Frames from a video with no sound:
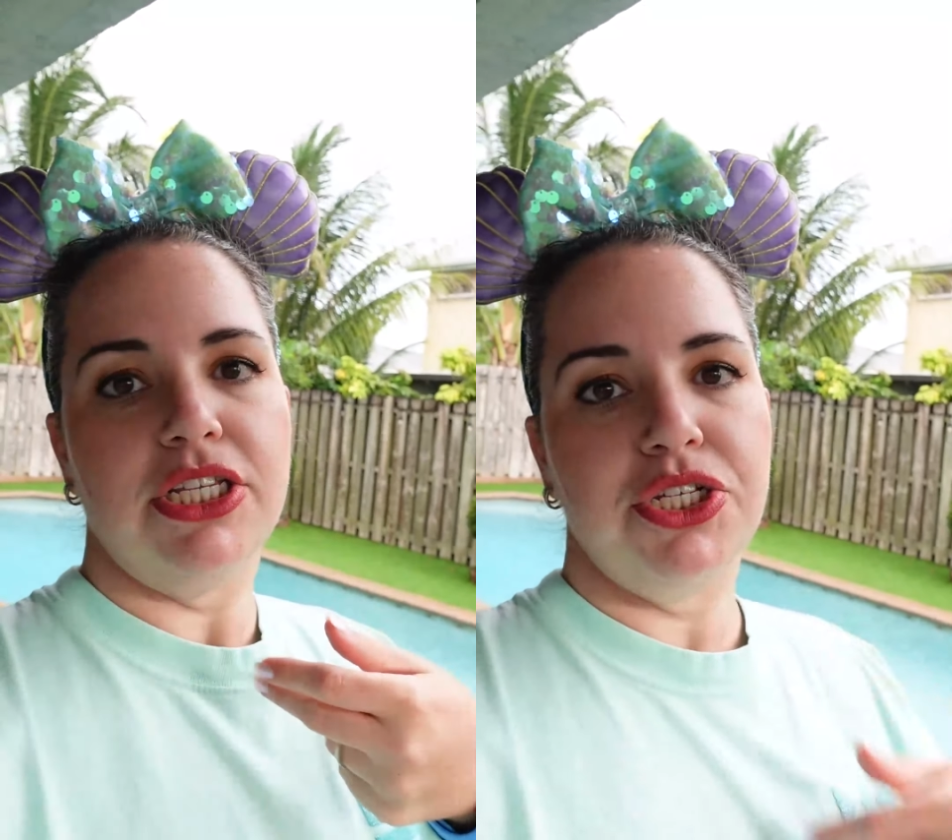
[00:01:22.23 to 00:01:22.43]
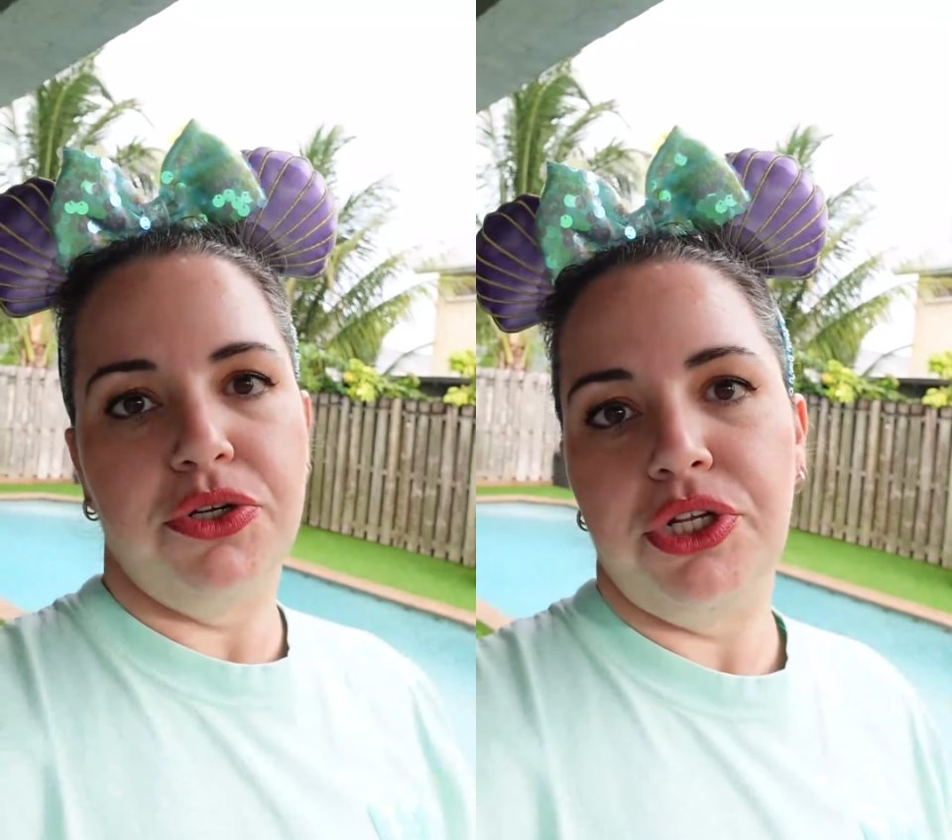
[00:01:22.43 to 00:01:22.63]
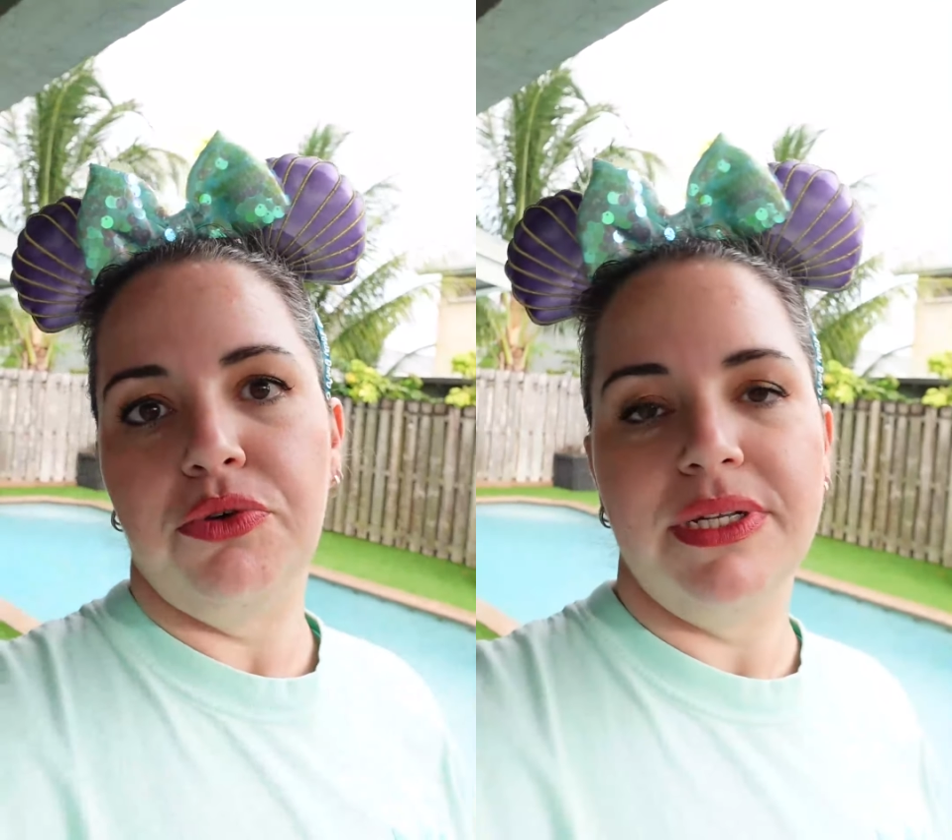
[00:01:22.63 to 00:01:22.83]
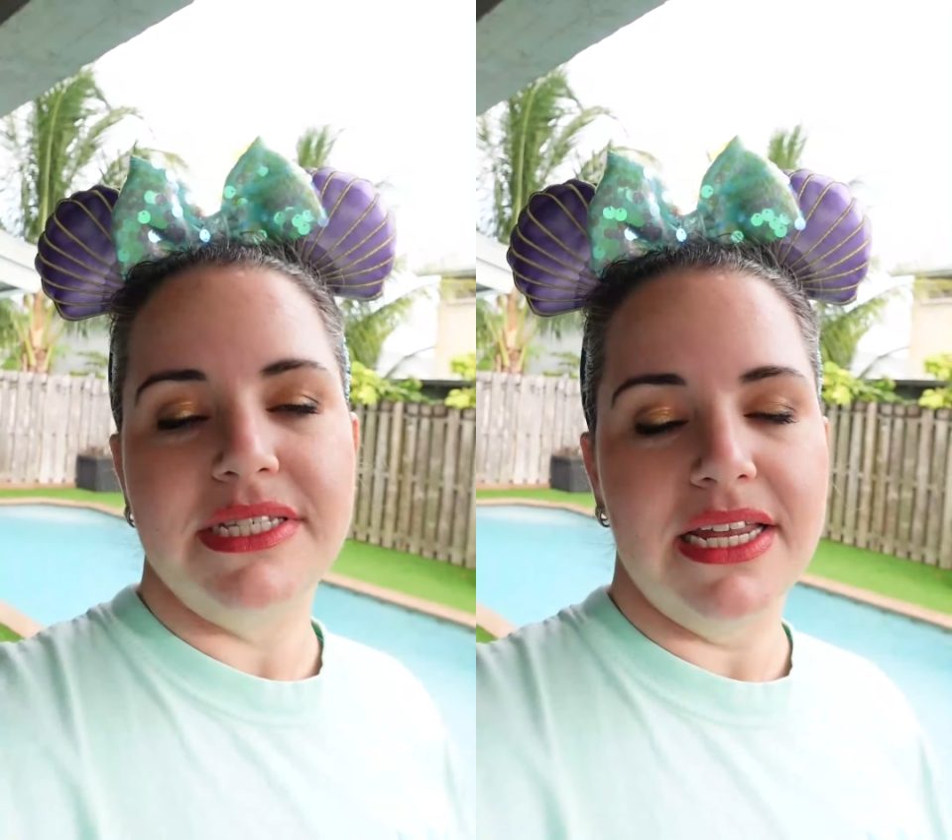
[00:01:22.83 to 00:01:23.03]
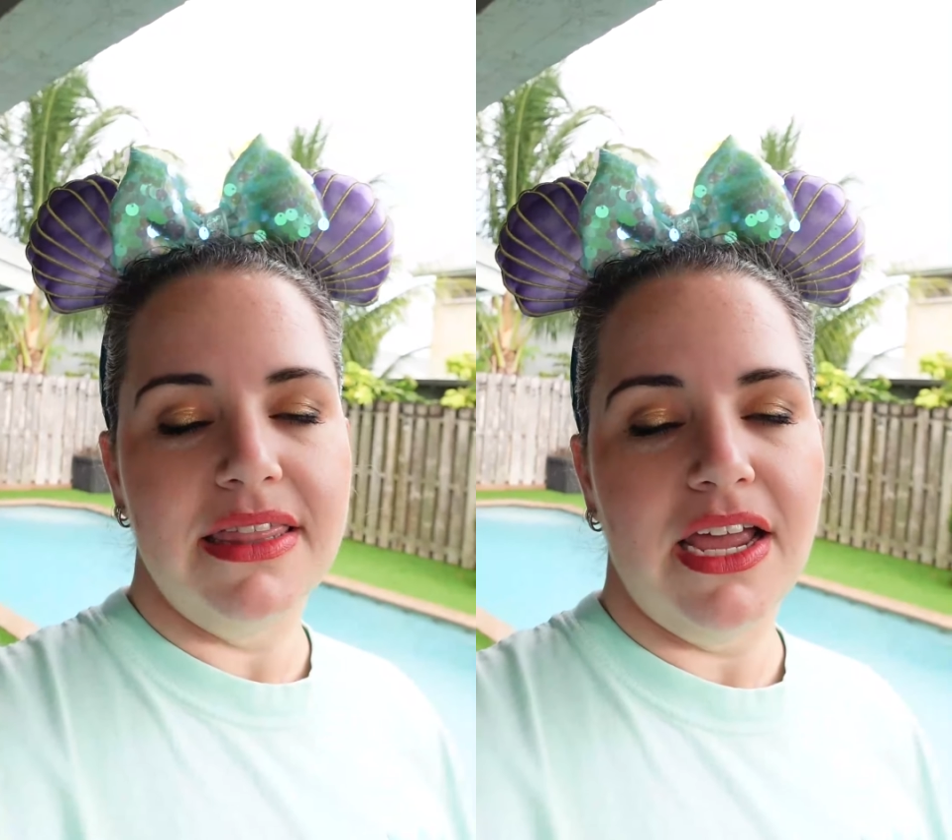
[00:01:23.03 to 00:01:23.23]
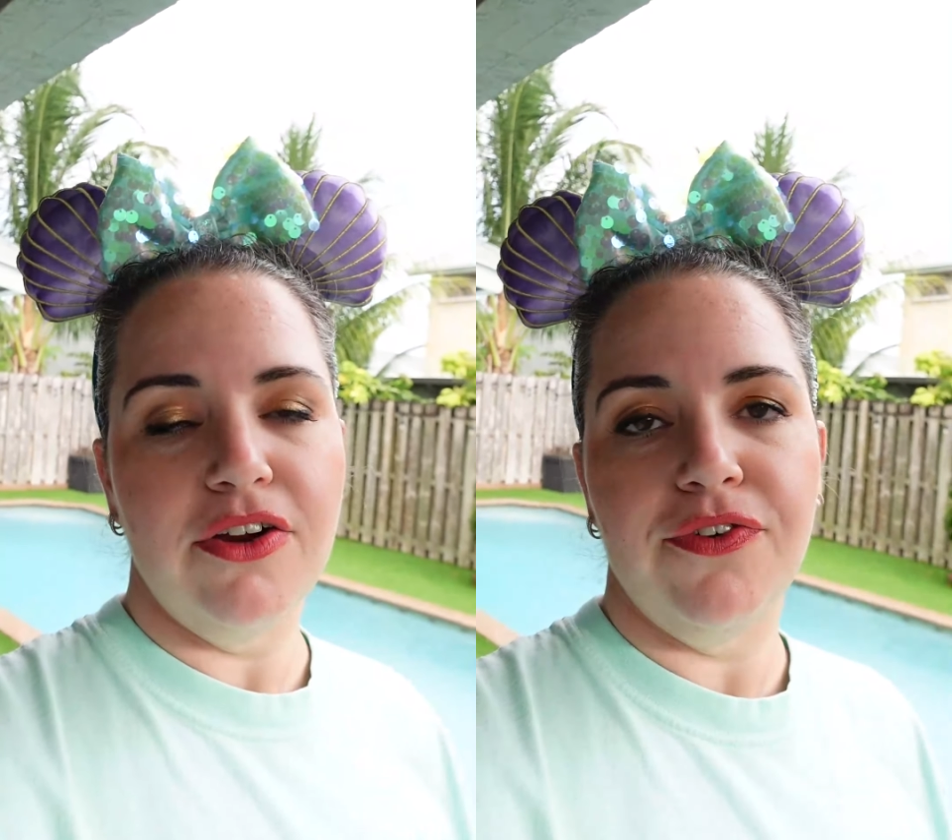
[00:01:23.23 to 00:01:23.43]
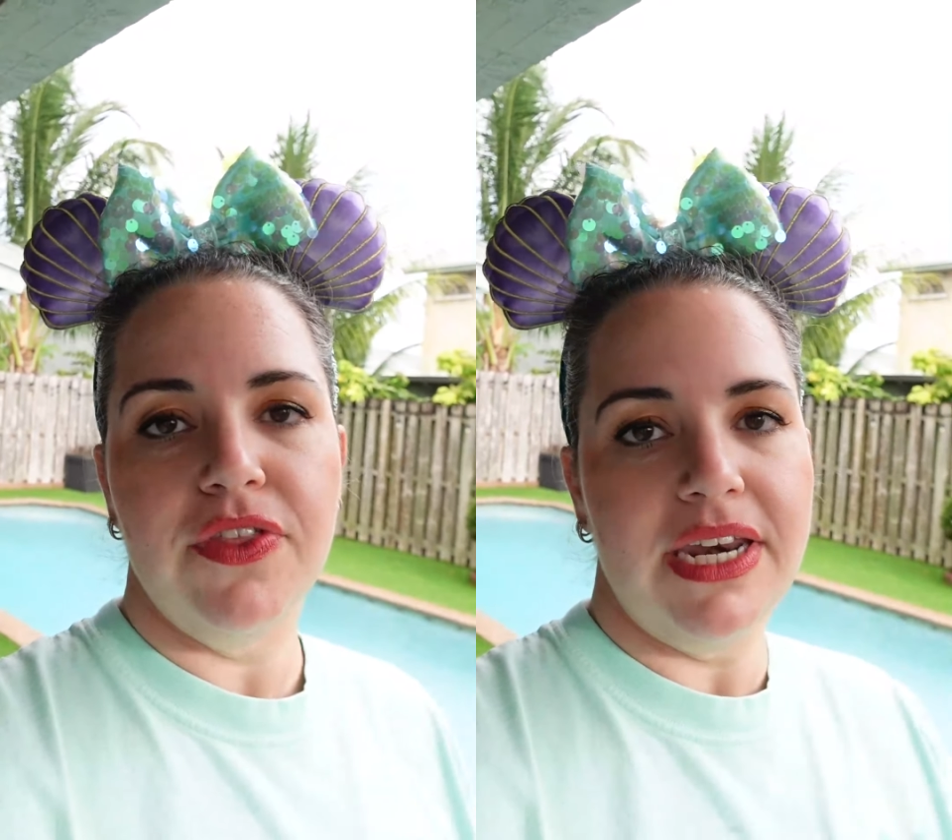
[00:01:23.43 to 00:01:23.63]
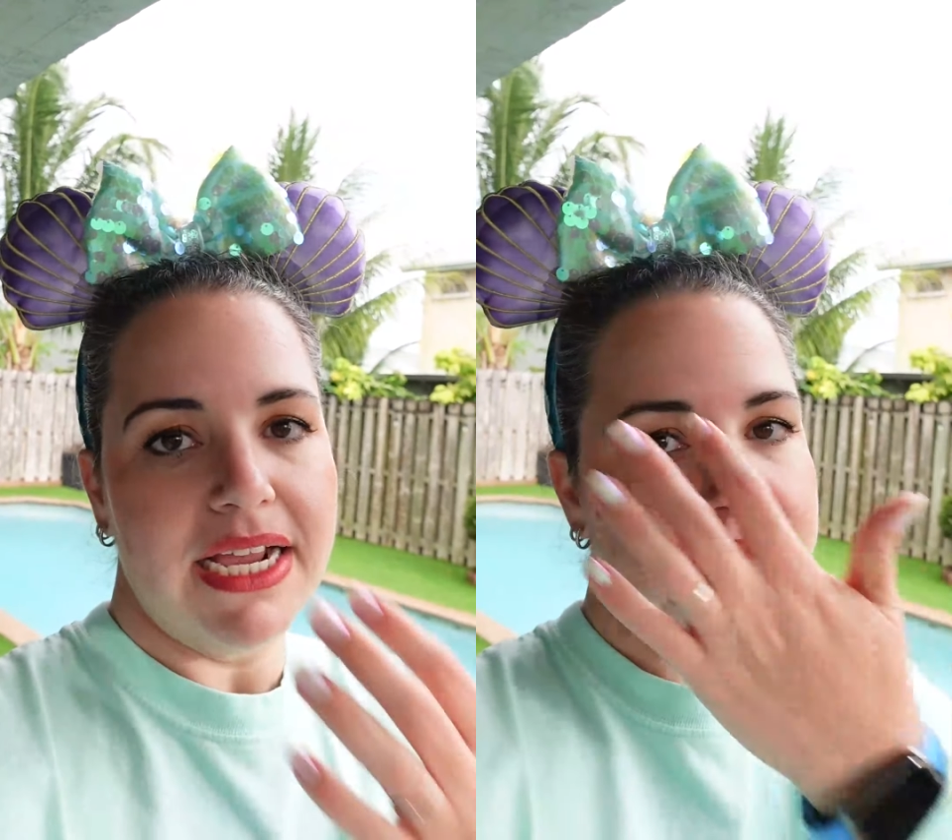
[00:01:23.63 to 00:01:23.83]
2 new ones in there for
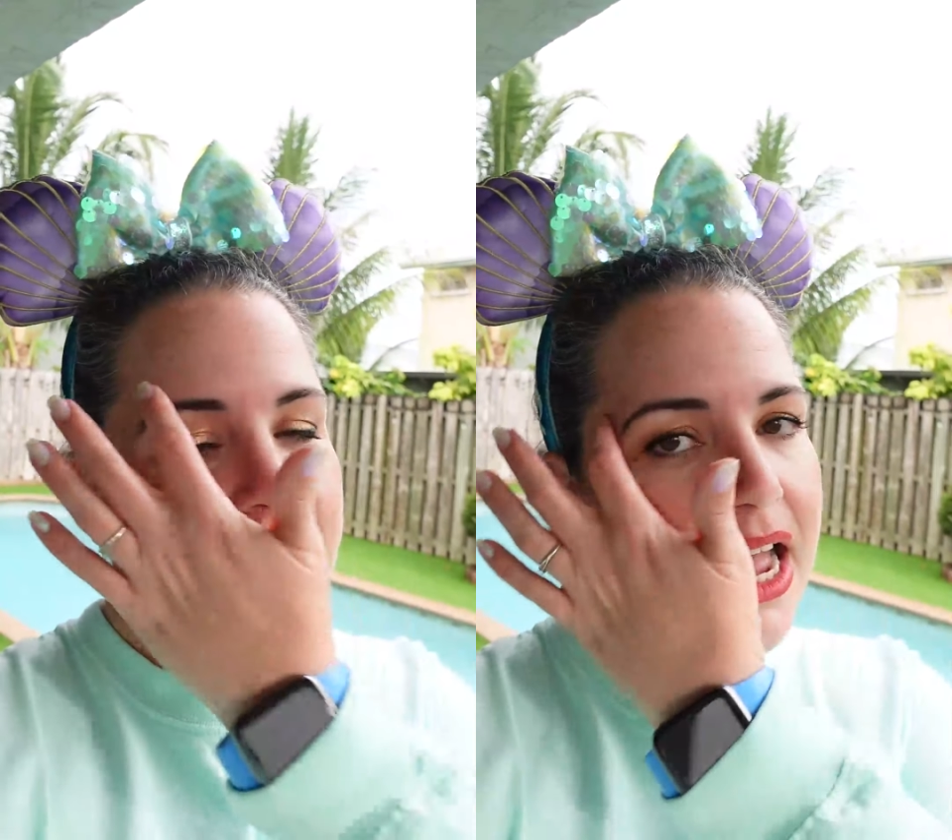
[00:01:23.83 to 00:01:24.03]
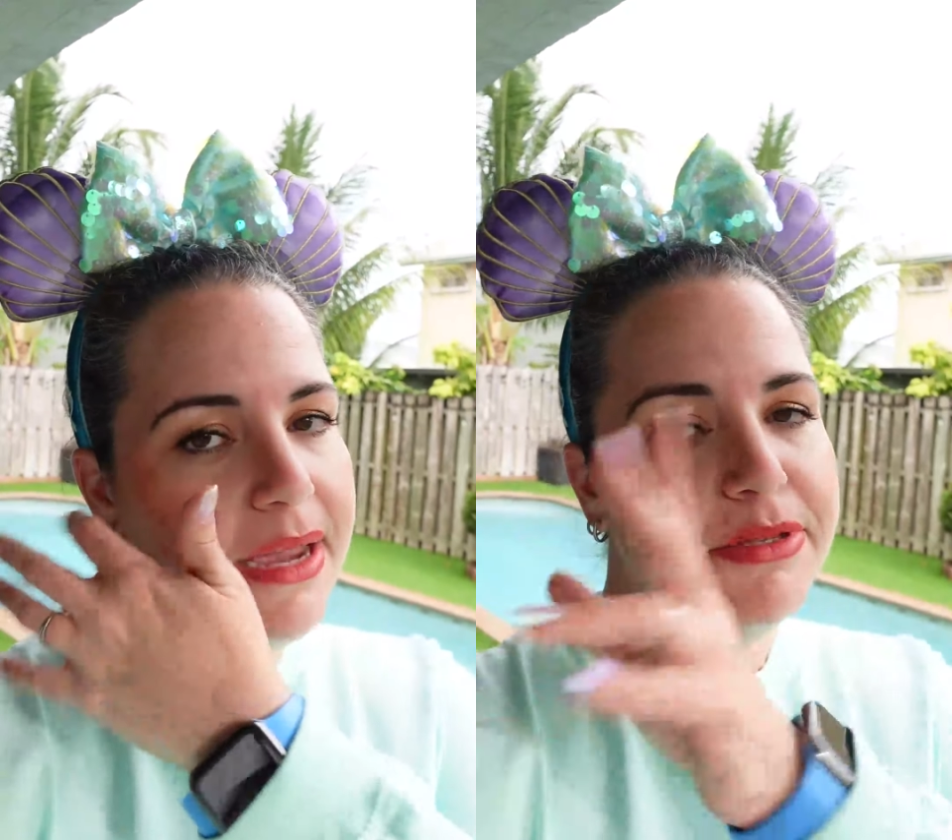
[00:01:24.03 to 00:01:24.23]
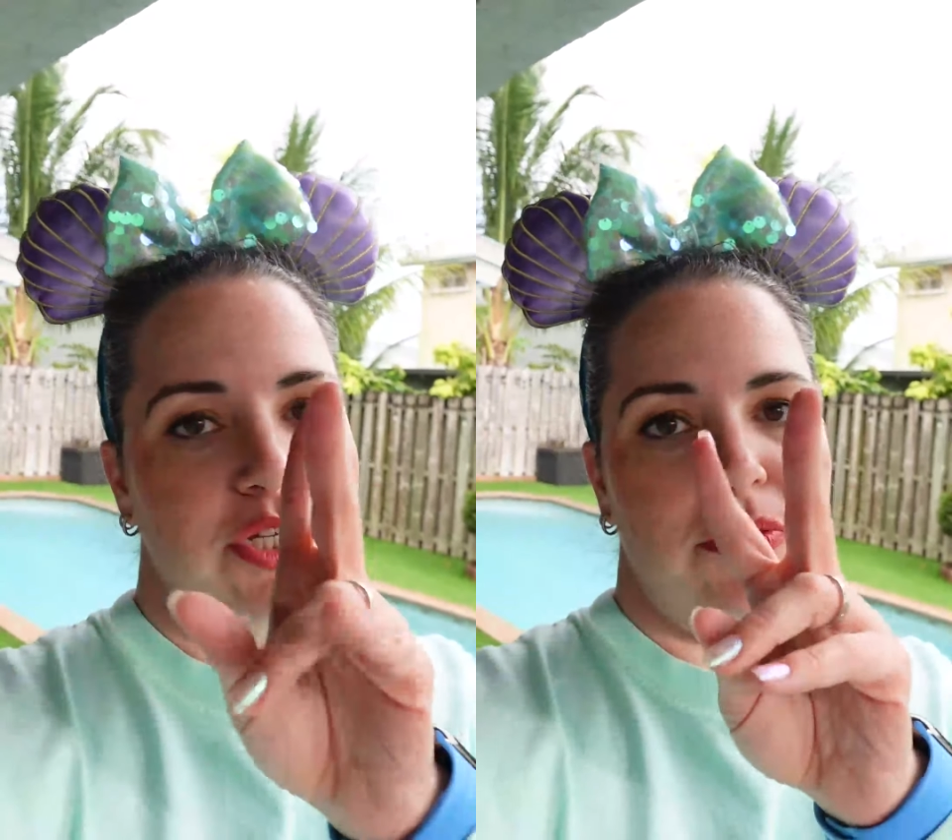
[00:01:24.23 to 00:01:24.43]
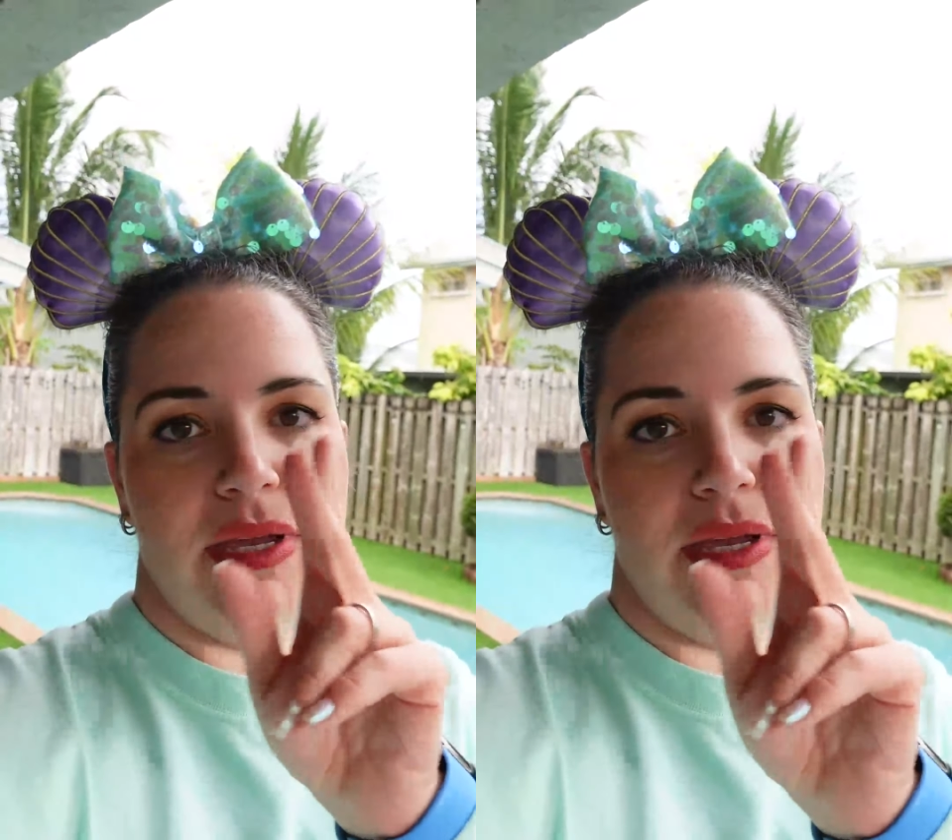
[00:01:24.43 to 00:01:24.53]
the next time too,